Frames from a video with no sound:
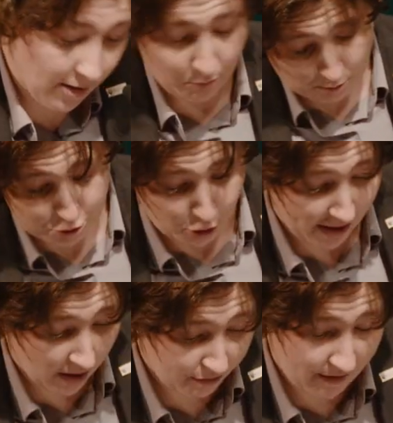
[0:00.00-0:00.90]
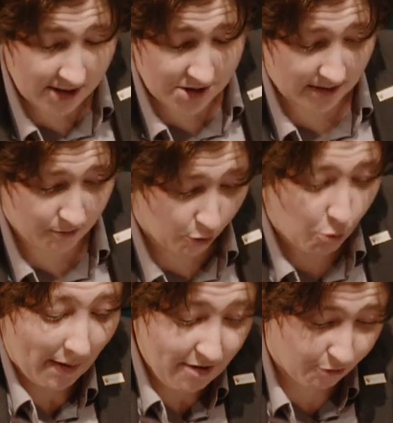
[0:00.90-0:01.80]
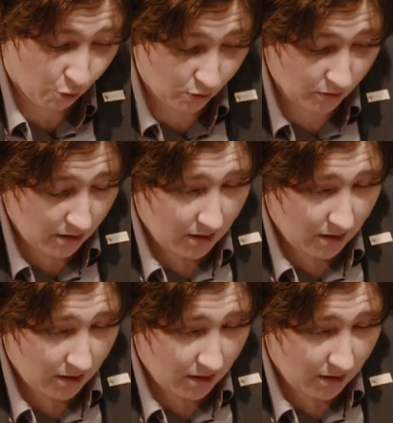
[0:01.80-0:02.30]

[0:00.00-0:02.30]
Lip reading: well, sure enough, actually, vote by vote,